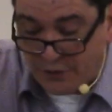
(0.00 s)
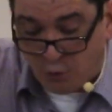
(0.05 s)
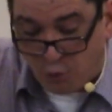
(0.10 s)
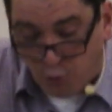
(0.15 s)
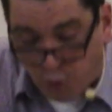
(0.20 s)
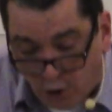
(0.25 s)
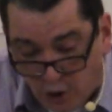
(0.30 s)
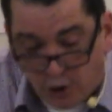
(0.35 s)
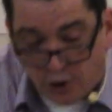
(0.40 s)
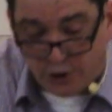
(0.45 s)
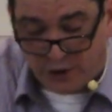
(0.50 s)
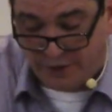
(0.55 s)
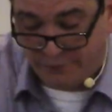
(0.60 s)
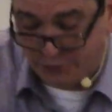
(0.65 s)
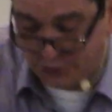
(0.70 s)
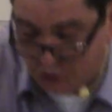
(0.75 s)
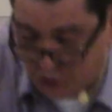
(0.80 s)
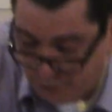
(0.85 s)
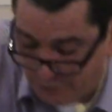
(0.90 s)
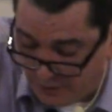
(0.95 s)
the word of
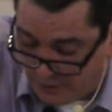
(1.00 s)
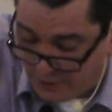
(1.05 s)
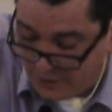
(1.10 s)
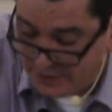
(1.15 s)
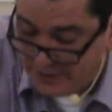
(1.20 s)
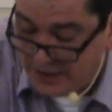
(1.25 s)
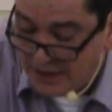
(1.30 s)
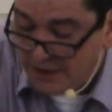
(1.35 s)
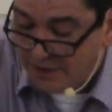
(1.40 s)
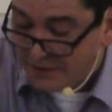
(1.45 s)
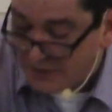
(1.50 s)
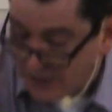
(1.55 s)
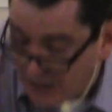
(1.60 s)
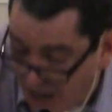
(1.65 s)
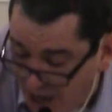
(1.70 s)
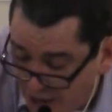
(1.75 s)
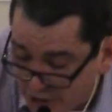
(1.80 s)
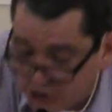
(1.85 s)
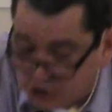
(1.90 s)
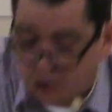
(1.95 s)
the Spirit, the
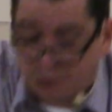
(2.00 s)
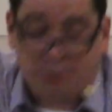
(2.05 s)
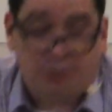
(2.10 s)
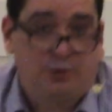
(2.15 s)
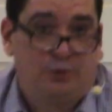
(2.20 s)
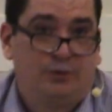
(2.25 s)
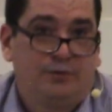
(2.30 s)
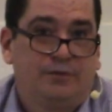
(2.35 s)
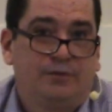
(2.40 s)
gospel.